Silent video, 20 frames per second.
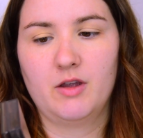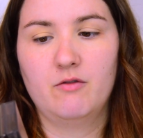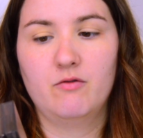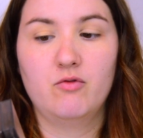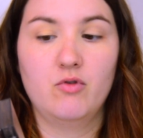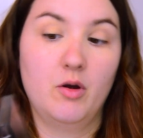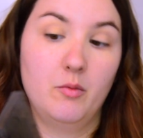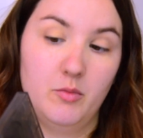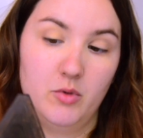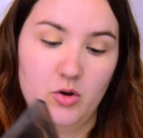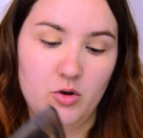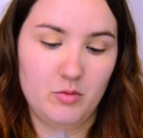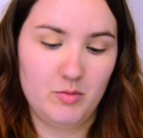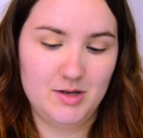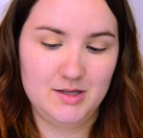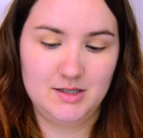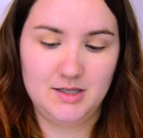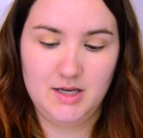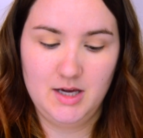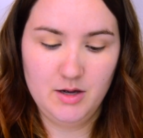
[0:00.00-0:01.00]
from
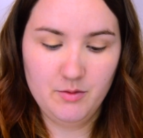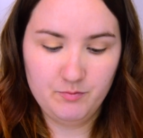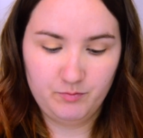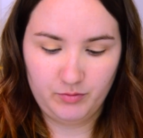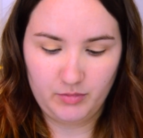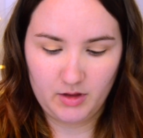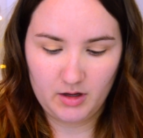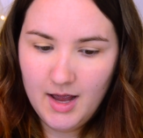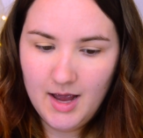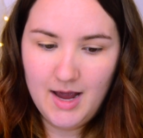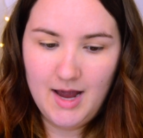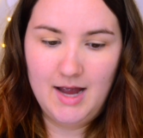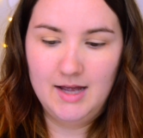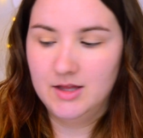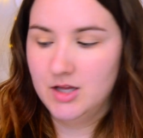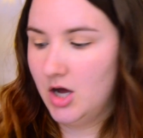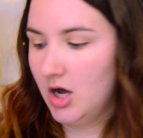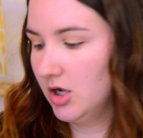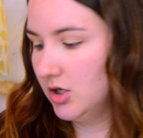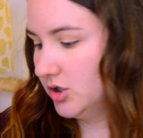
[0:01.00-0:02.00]
Urban Decay.
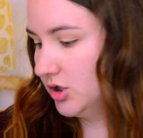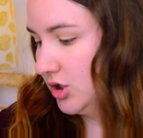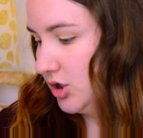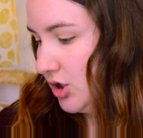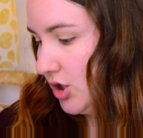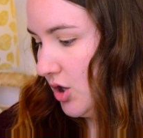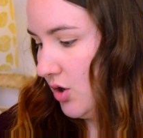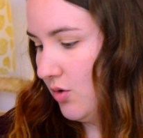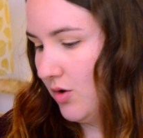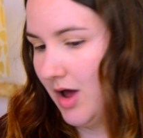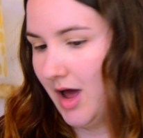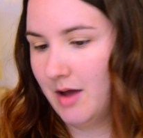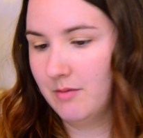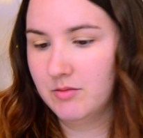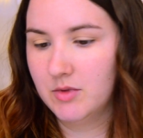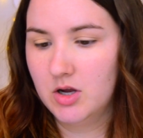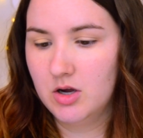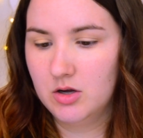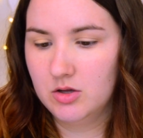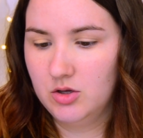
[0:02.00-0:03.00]
And also
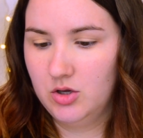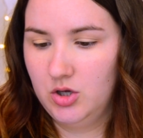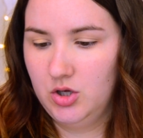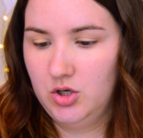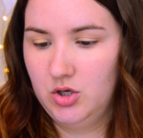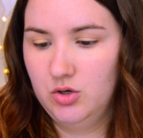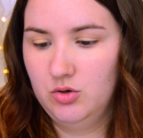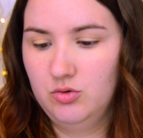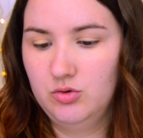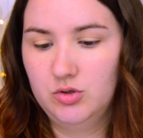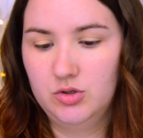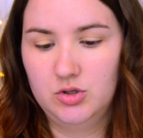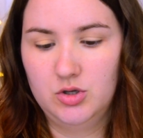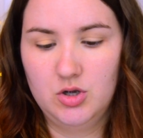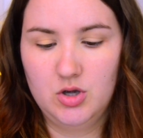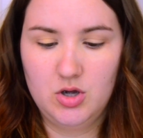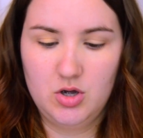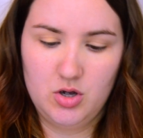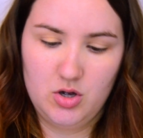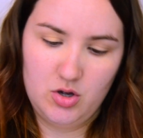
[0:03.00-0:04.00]
I'm gonna use
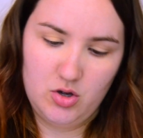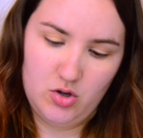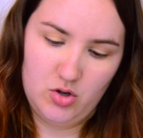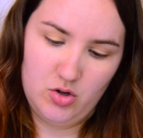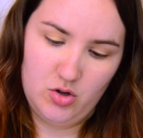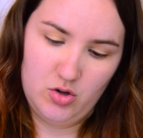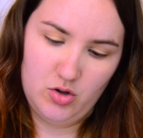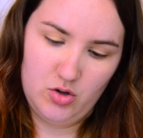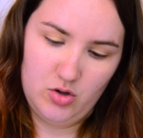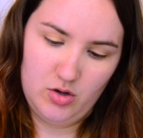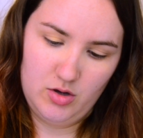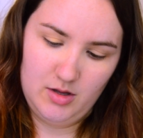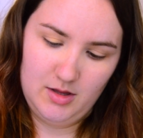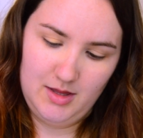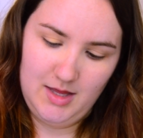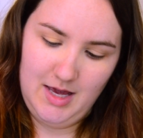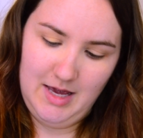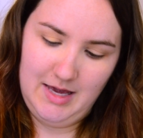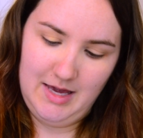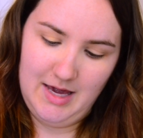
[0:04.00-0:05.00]
the
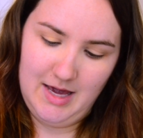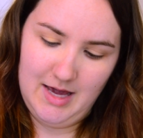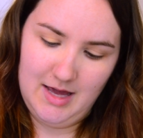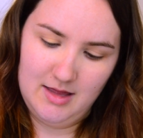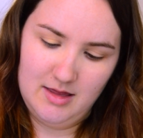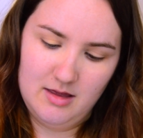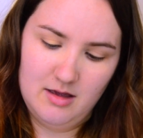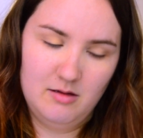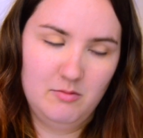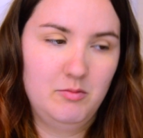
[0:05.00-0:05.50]
Naked